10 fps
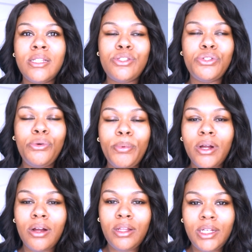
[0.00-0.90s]
it's super
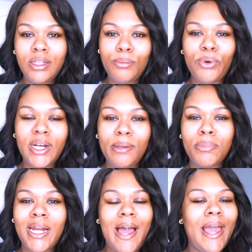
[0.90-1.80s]
early in the morning
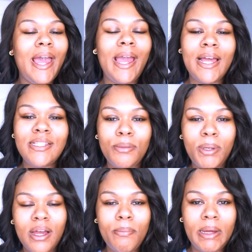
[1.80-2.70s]
but i had to
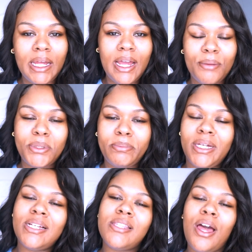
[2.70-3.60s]
pick up my camera
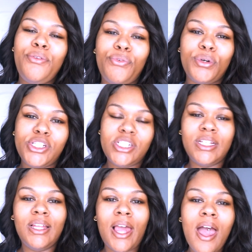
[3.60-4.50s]
because
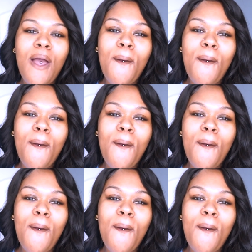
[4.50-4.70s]
unfortunately